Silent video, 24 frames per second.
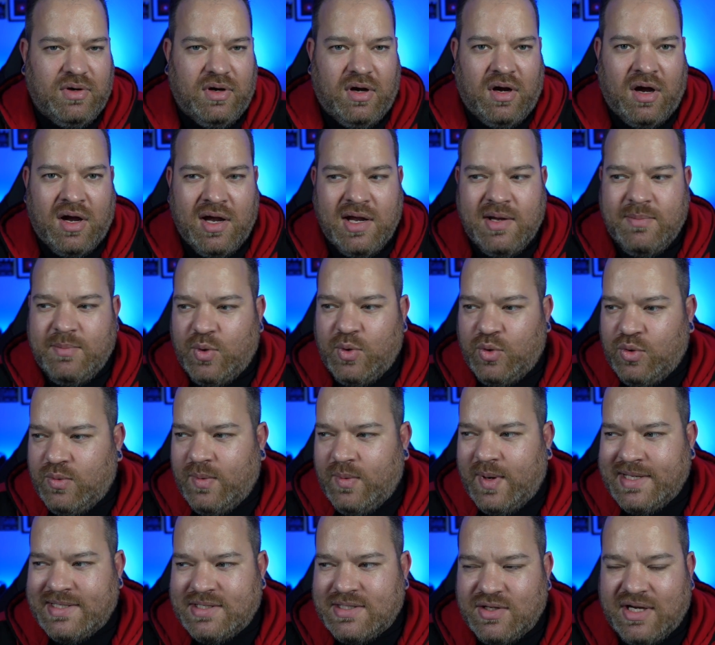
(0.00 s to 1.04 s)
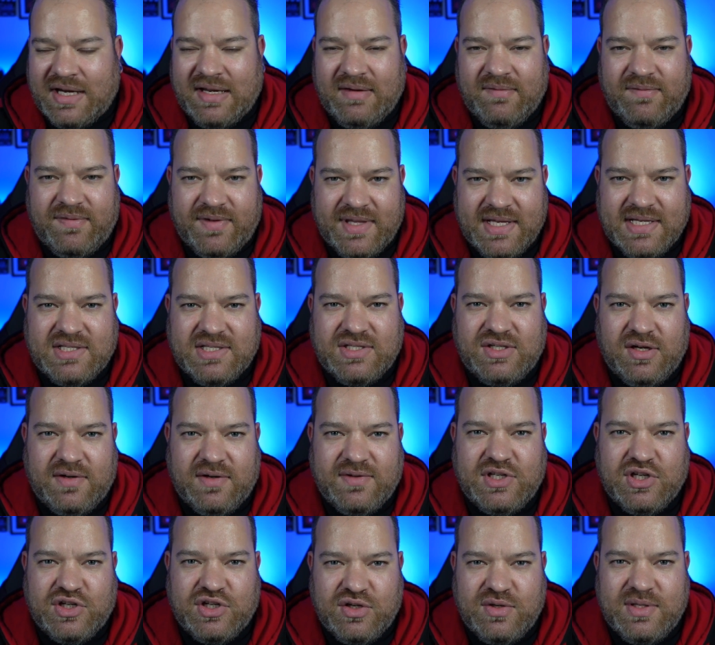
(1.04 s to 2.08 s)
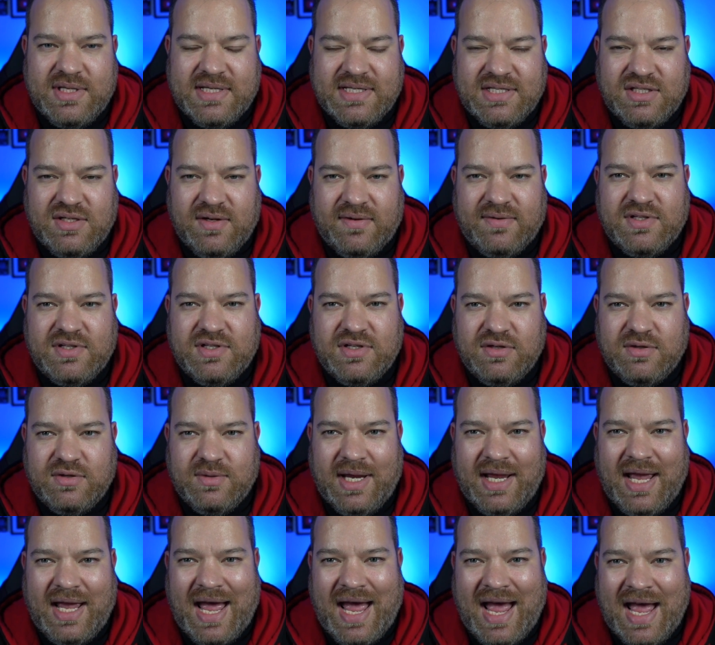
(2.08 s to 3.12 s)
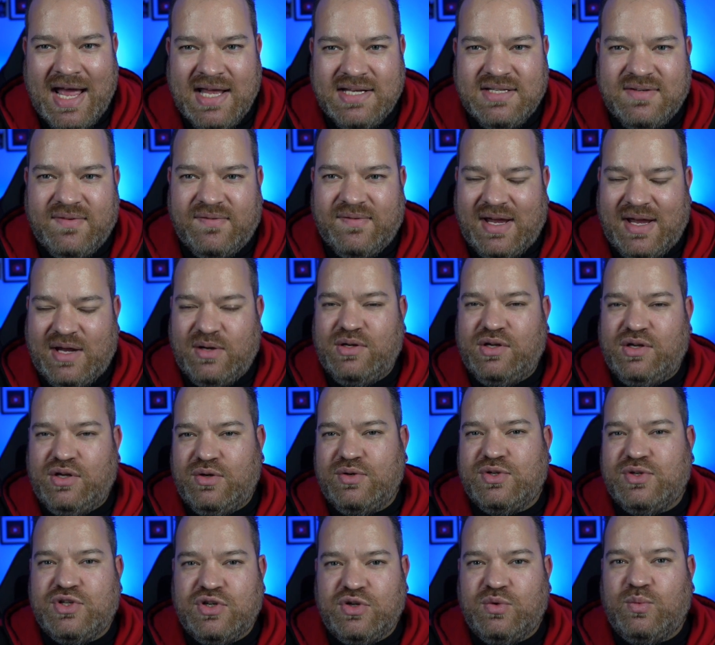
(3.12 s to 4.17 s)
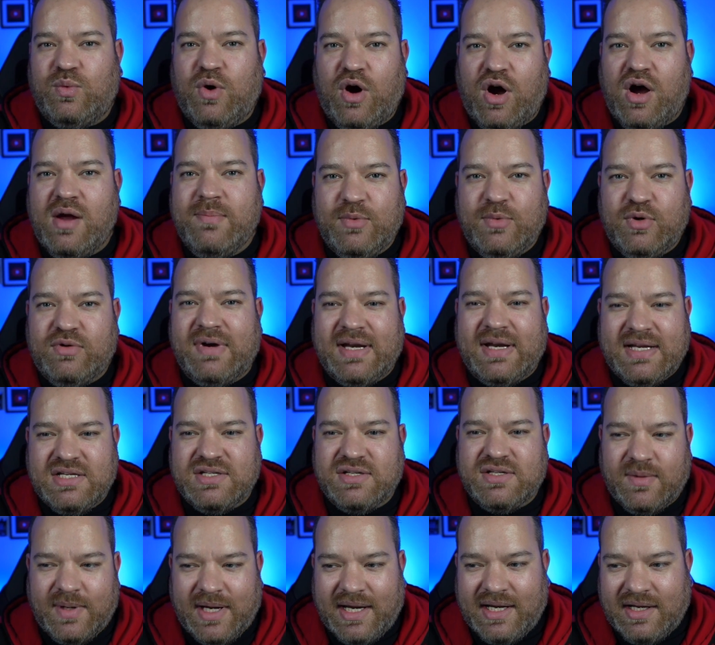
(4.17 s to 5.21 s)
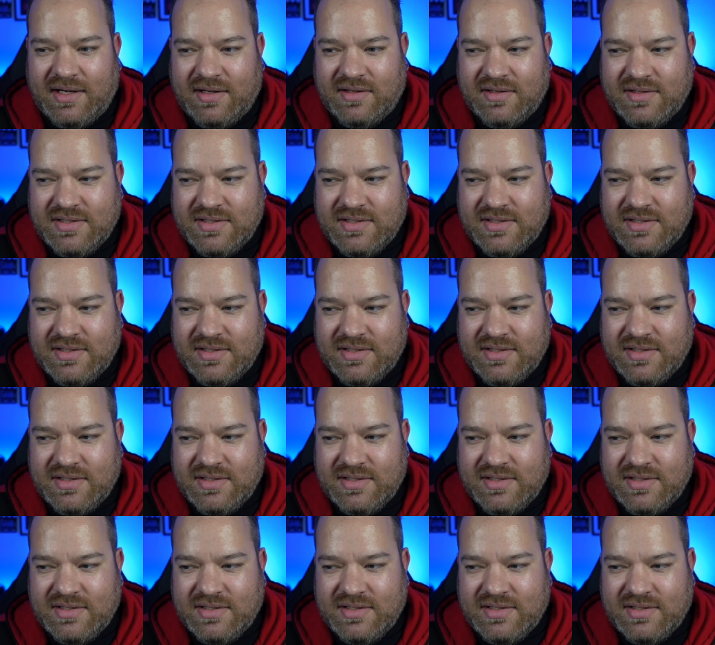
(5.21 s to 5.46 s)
I'm always looking for this stuff, to do this stuff to add value to what I'm already doing.